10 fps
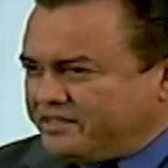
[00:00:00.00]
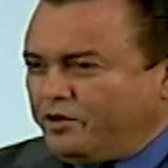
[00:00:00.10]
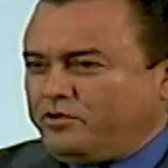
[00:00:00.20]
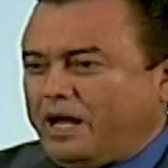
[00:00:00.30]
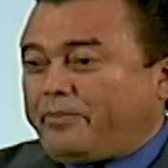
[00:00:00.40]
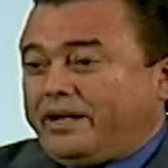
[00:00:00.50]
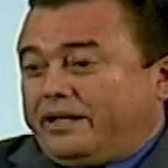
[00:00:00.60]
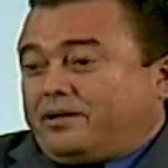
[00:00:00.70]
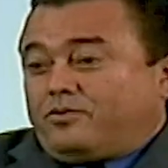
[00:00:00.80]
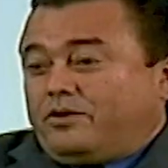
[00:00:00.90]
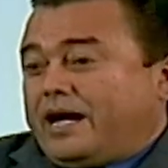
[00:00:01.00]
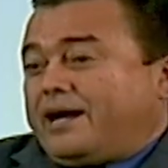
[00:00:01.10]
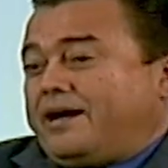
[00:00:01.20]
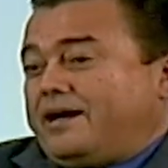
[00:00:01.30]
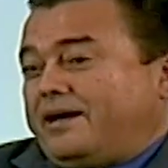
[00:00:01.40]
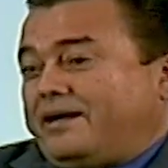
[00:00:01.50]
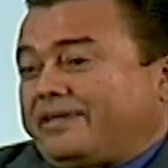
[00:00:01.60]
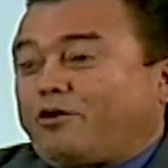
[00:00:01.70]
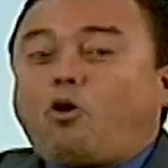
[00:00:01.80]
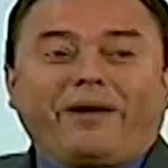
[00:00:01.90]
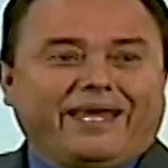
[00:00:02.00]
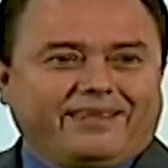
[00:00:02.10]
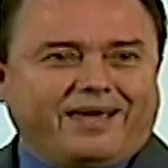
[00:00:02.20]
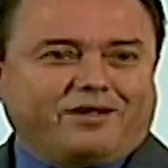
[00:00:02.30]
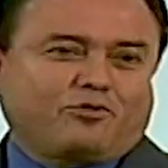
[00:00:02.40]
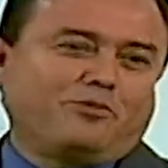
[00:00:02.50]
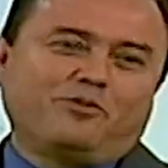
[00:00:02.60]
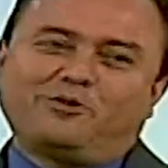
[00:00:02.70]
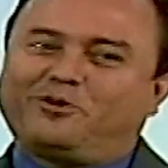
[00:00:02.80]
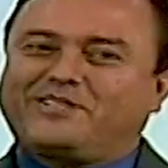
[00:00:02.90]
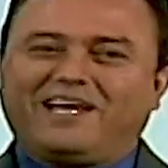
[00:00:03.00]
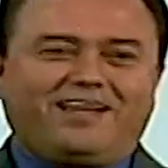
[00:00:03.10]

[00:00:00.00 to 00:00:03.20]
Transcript: If it's a comedy movie, everyone comes out happy.